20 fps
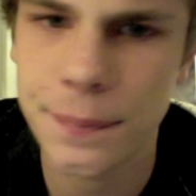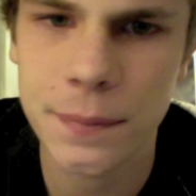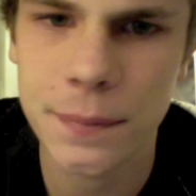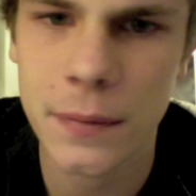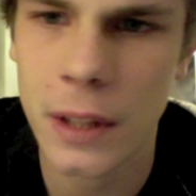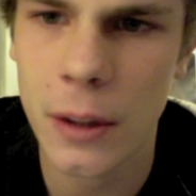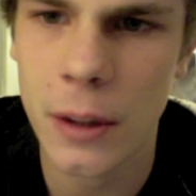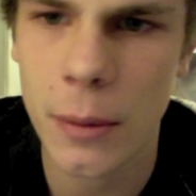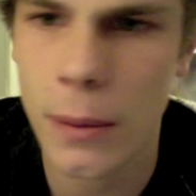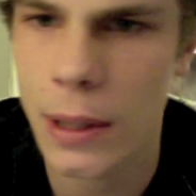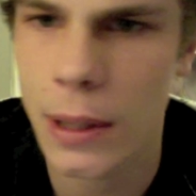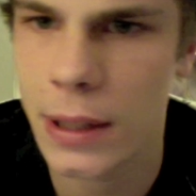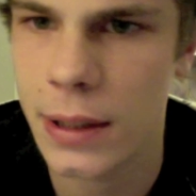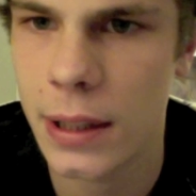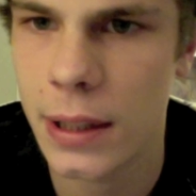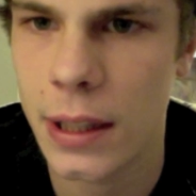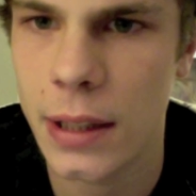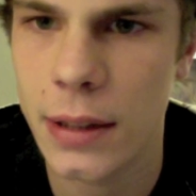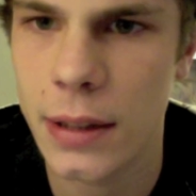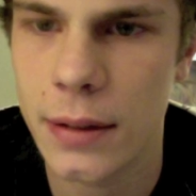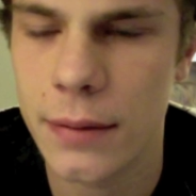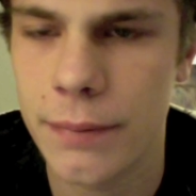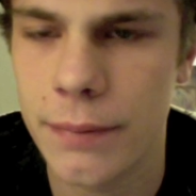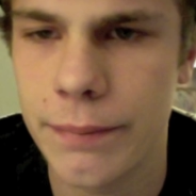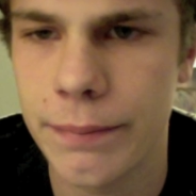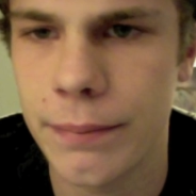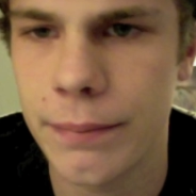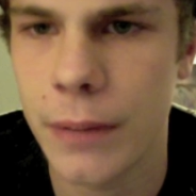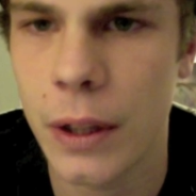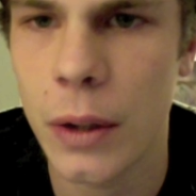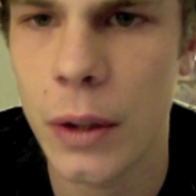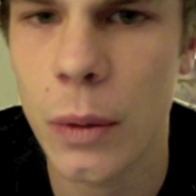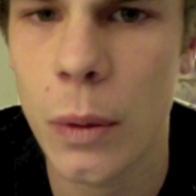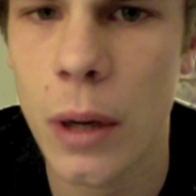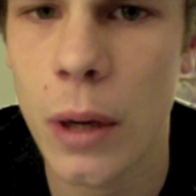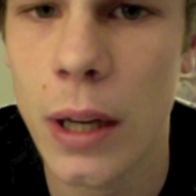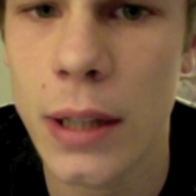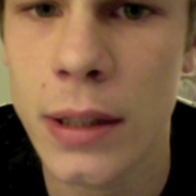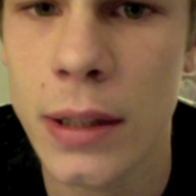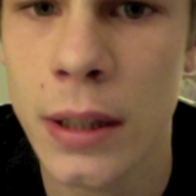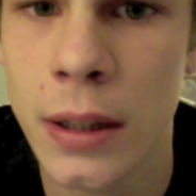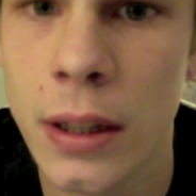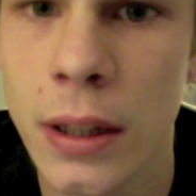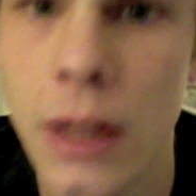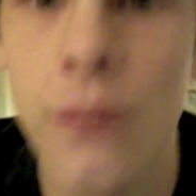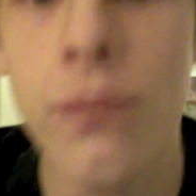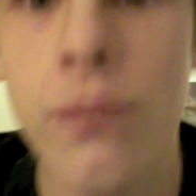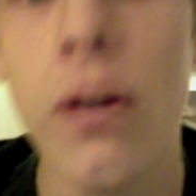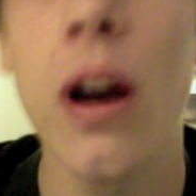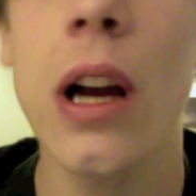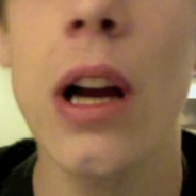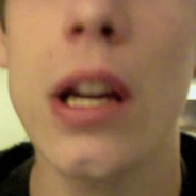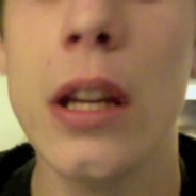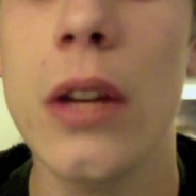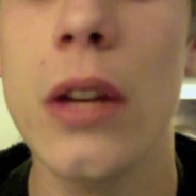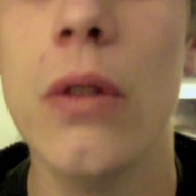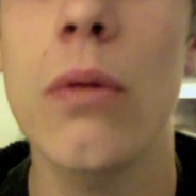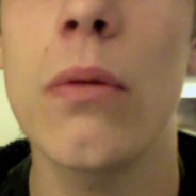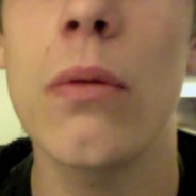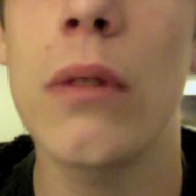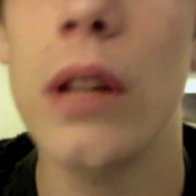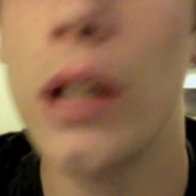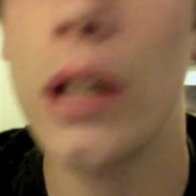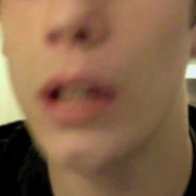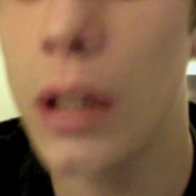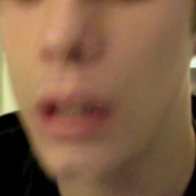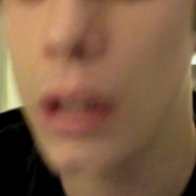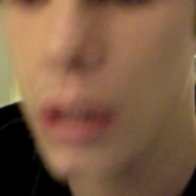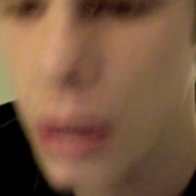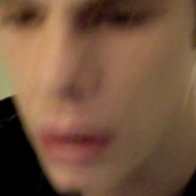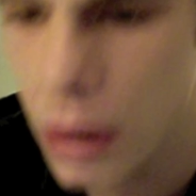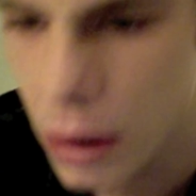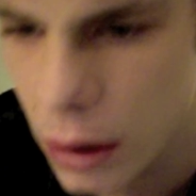And everybody says otherwise, then fuck you, nigga.